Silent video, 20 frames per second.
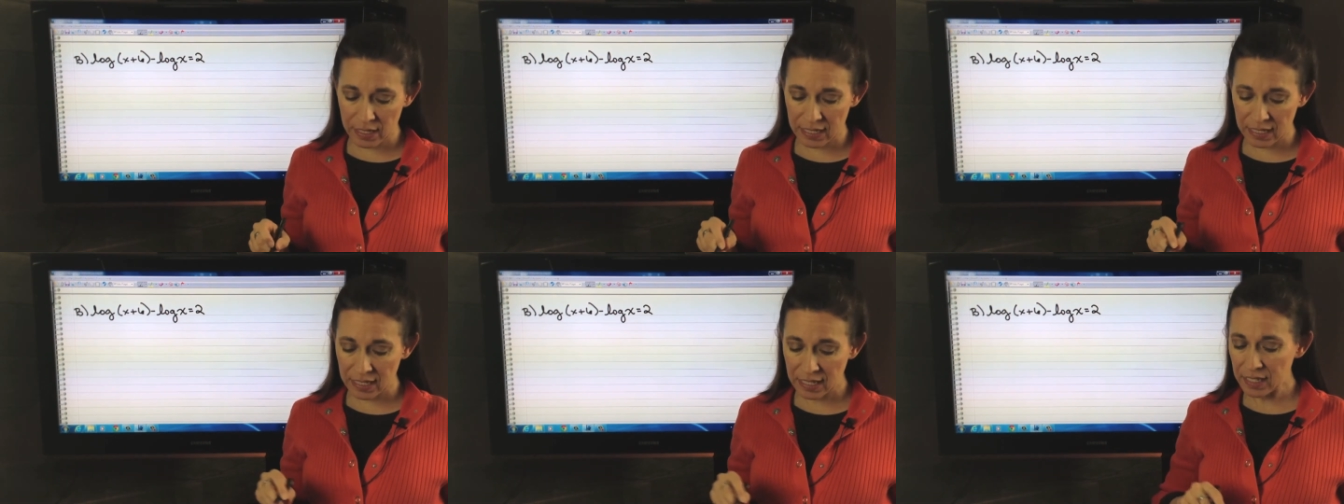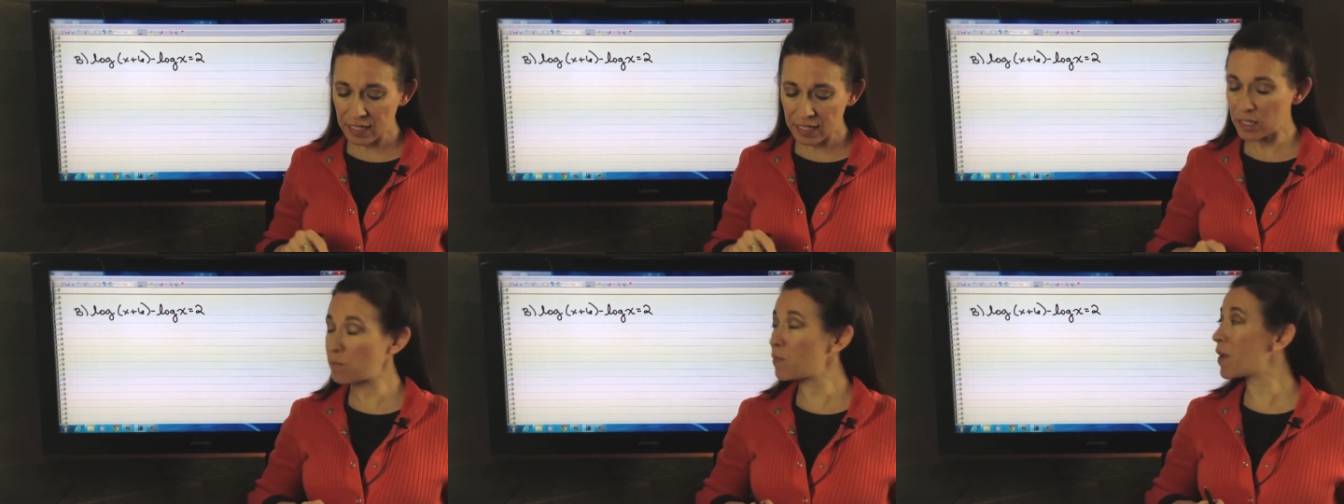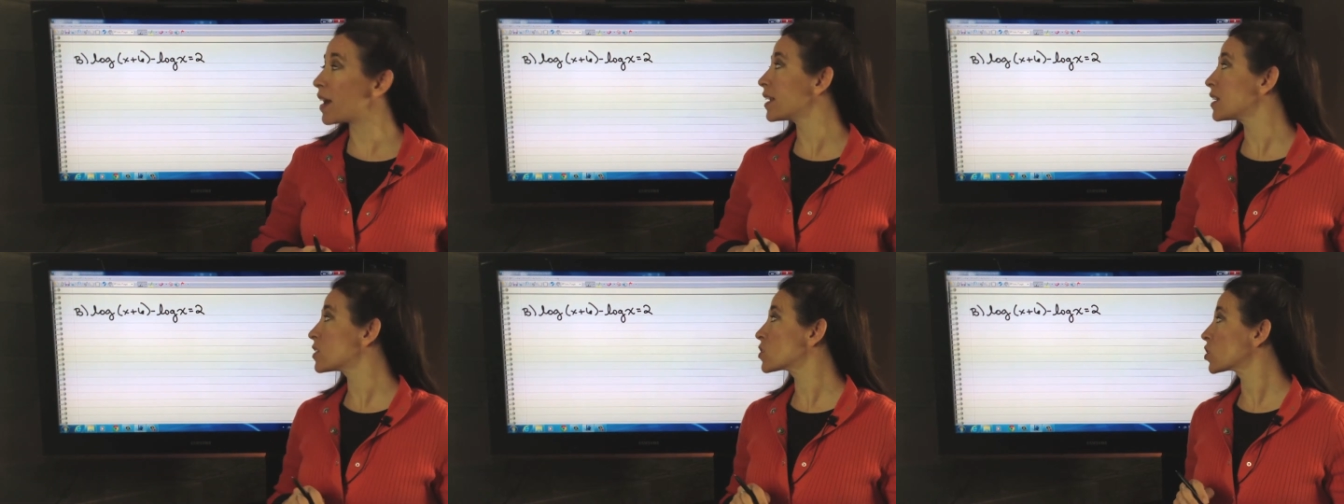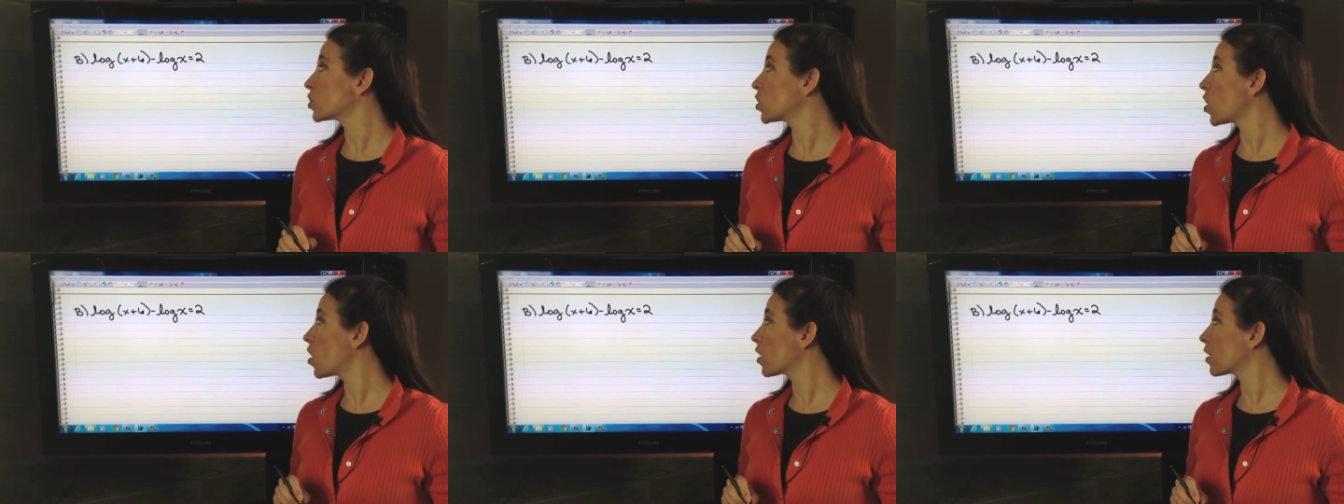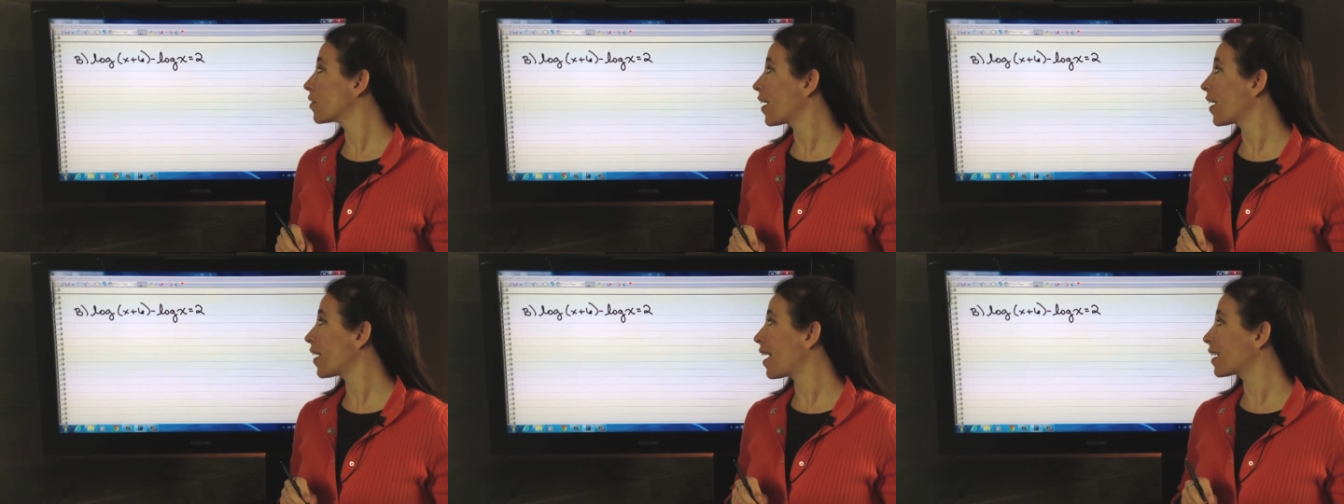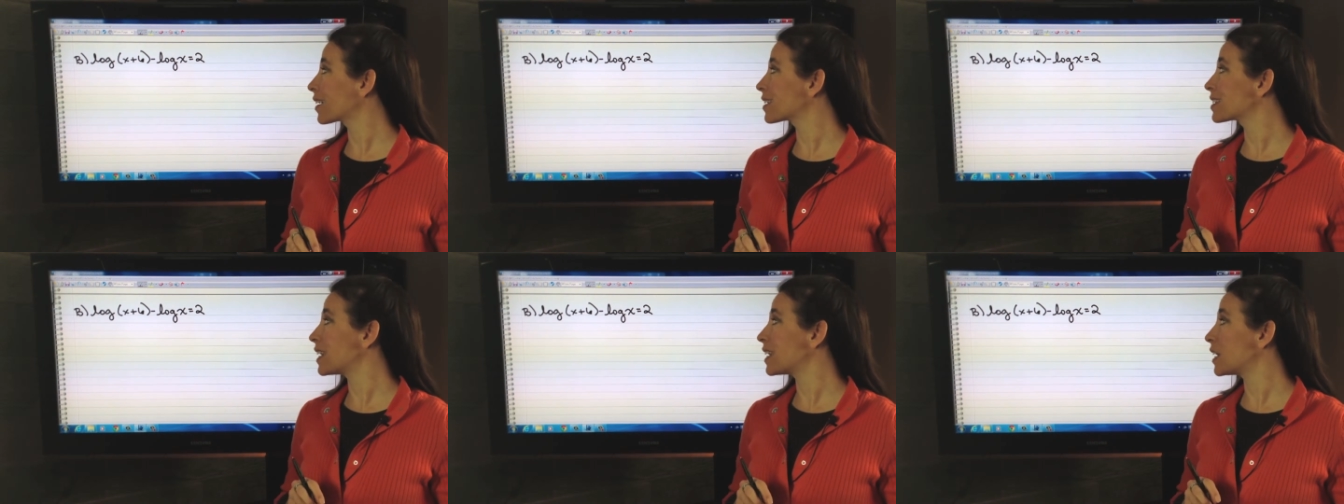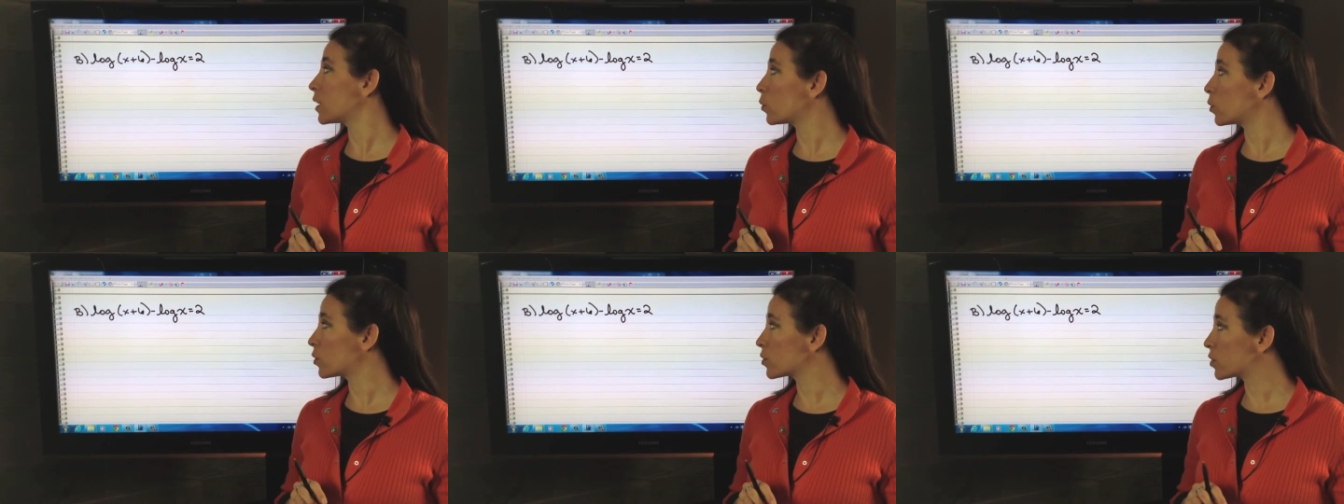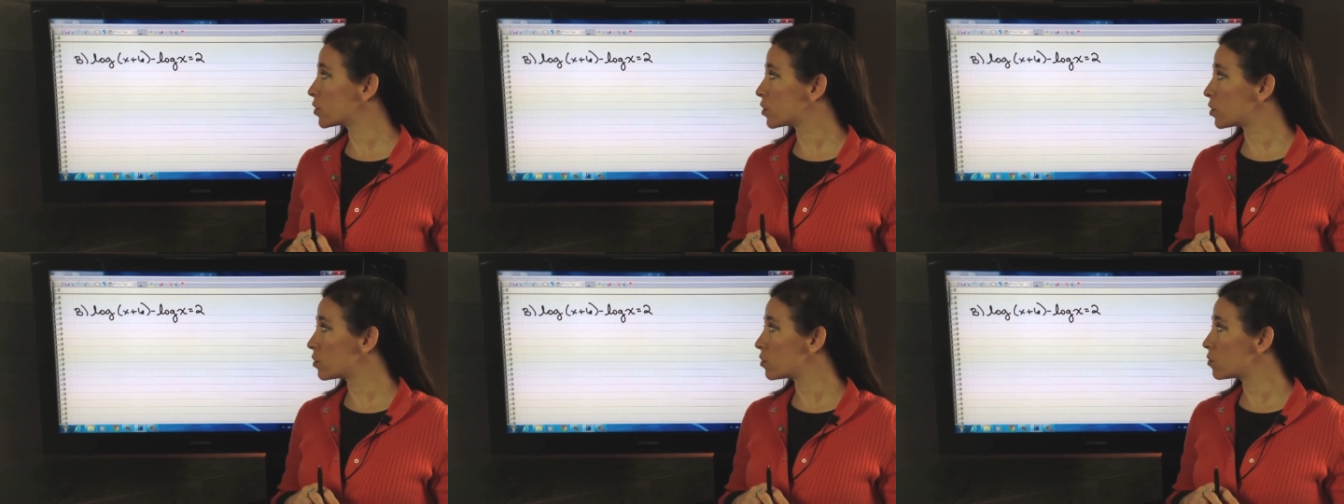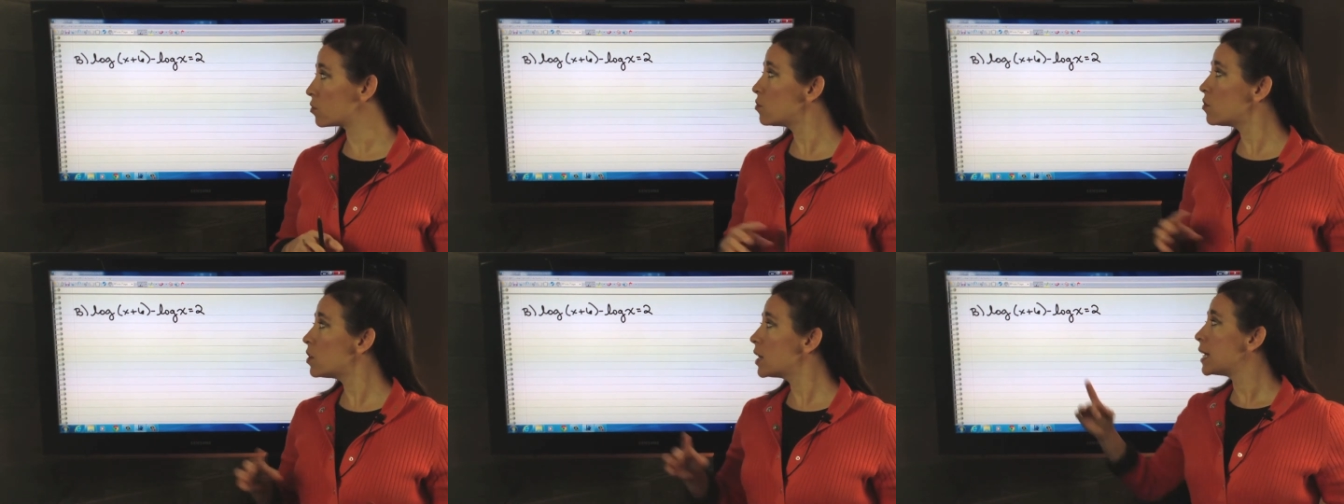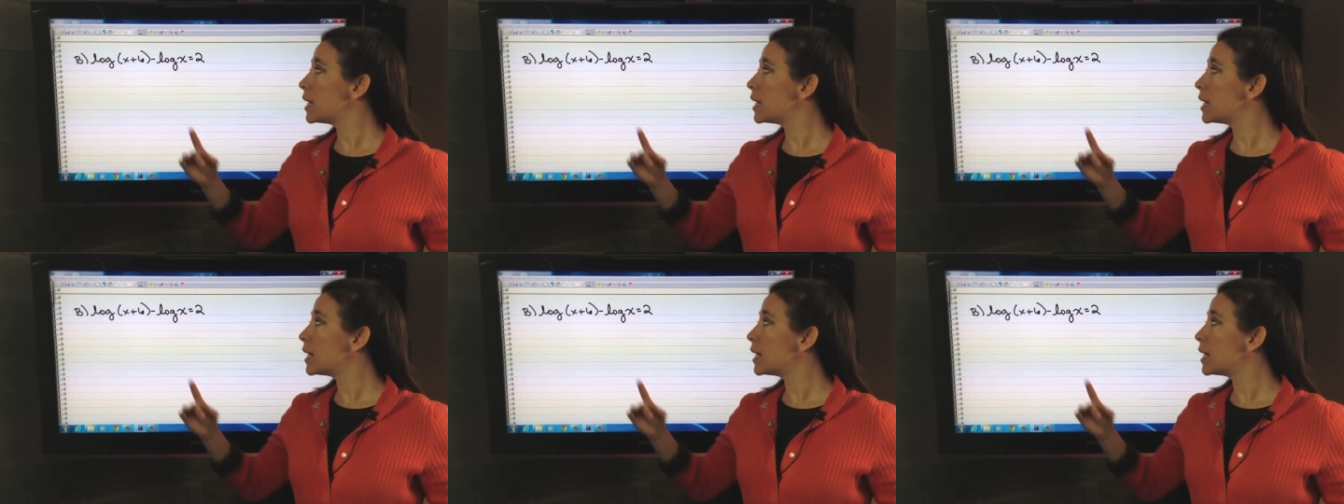6 minus log of x equals 2.